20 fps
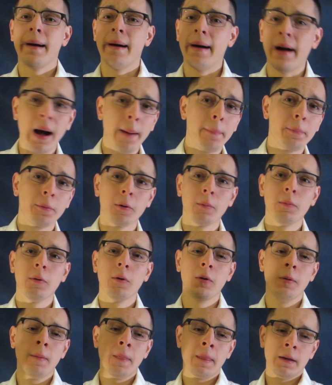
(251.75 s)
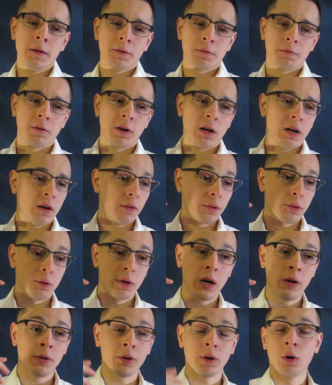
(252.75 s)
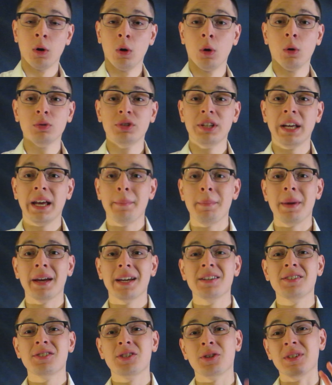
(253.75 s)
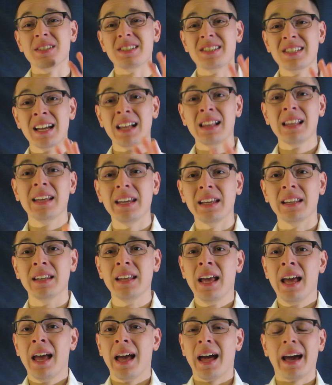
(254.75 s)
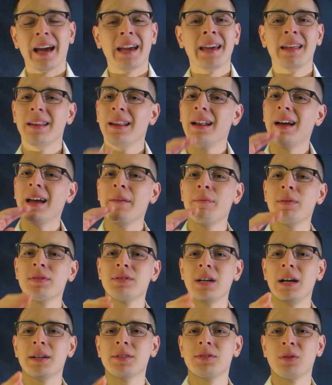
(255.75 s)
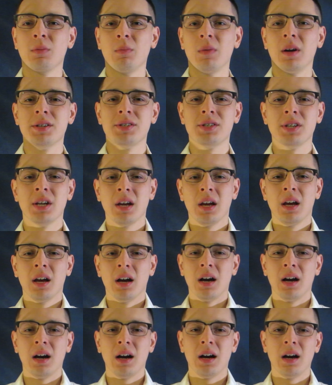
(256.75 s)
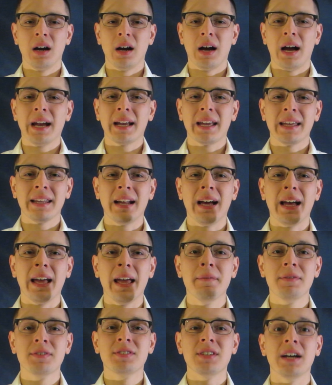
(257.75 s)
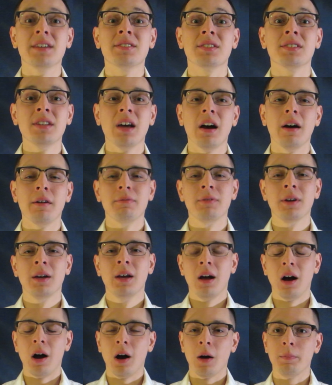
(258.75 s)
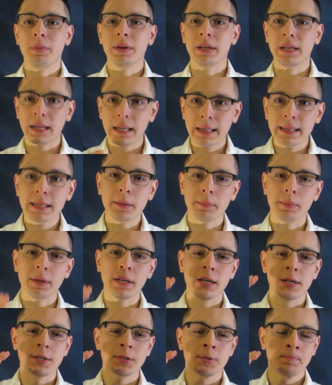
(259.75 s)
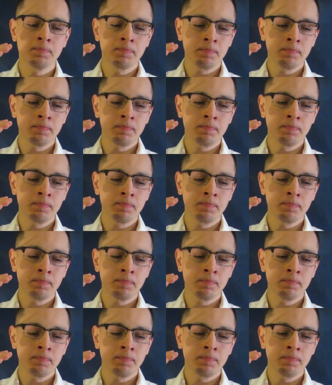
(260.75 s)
operable throughout your whole day, making sure it's clean. I cannot emphasize so much. I cannot emphasize enough on being clean, because